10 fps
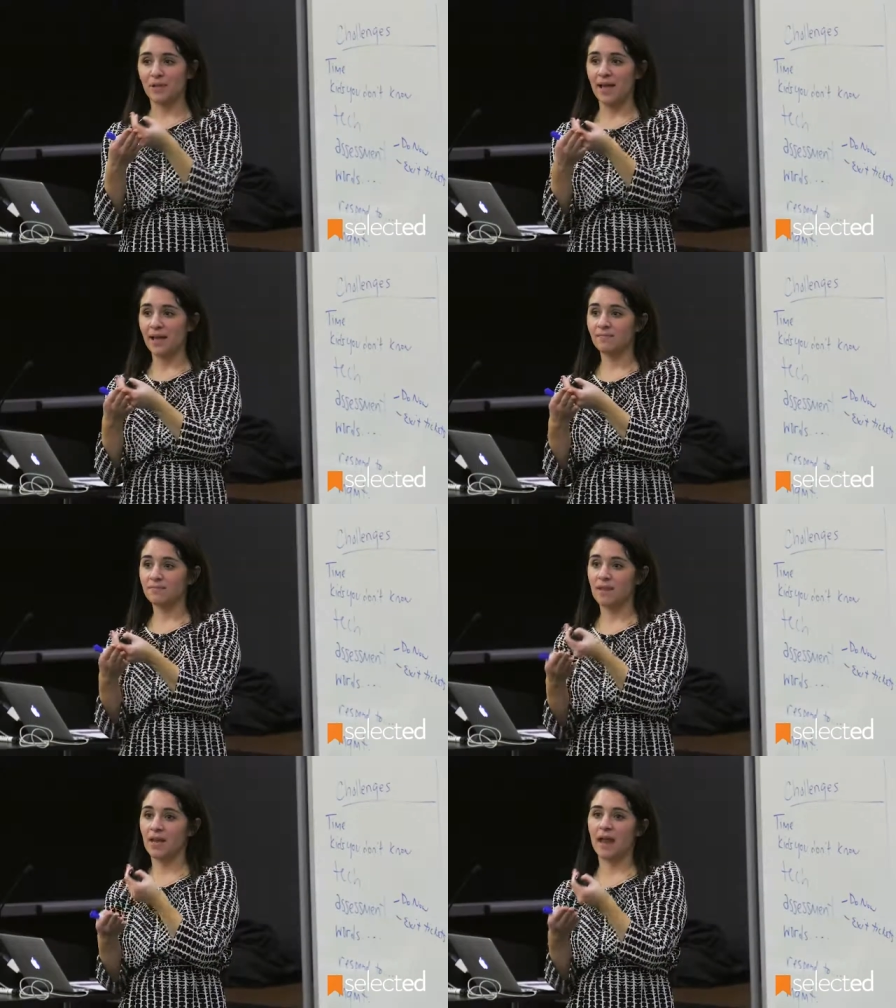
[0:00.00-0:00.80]
plan
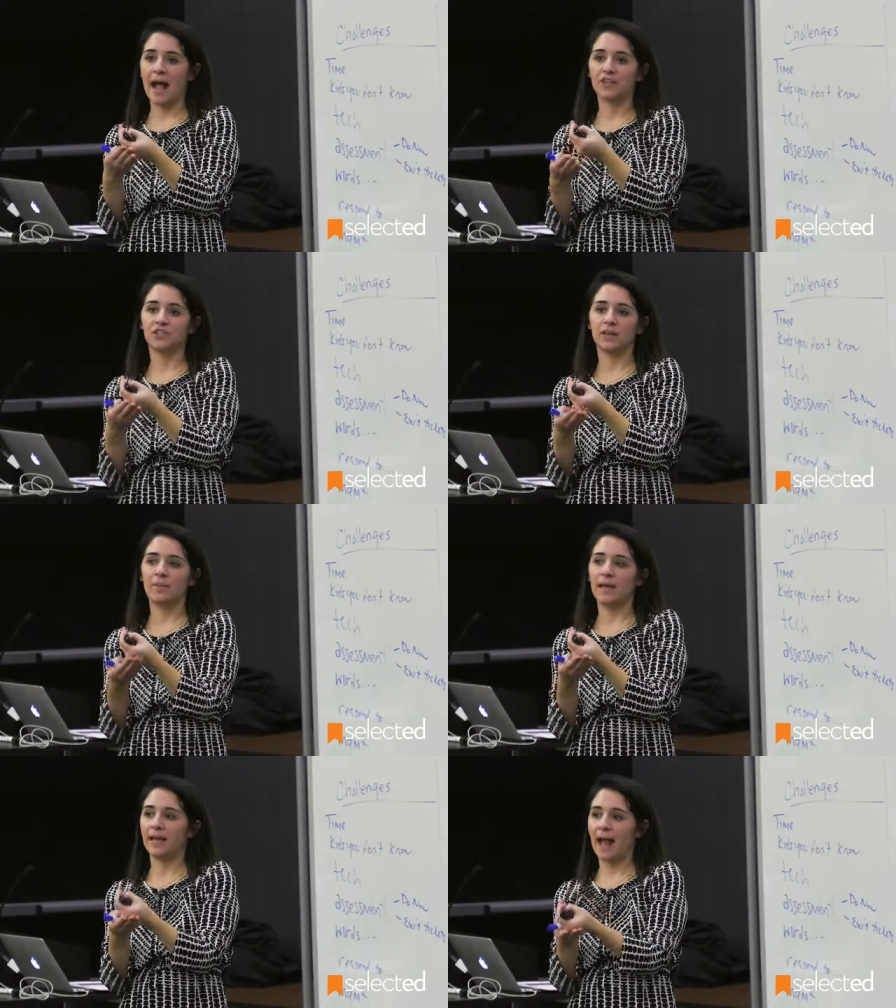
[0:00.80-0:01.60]
and actually
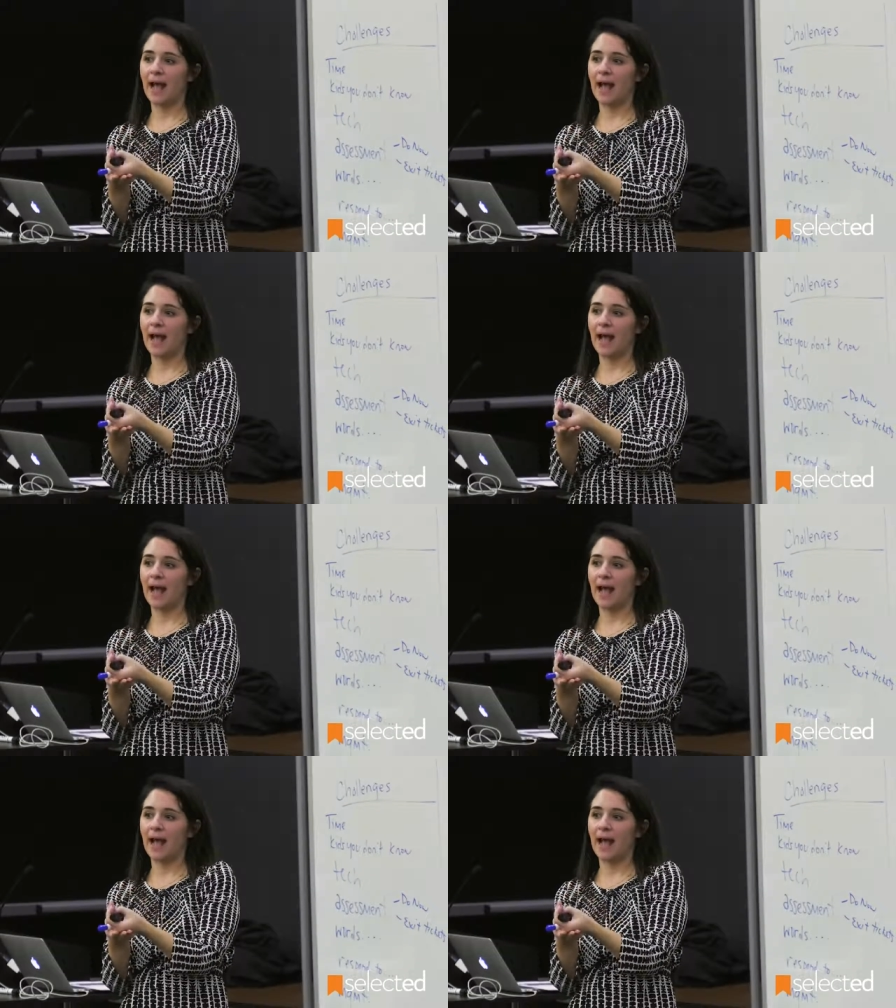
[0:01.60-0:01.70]
make it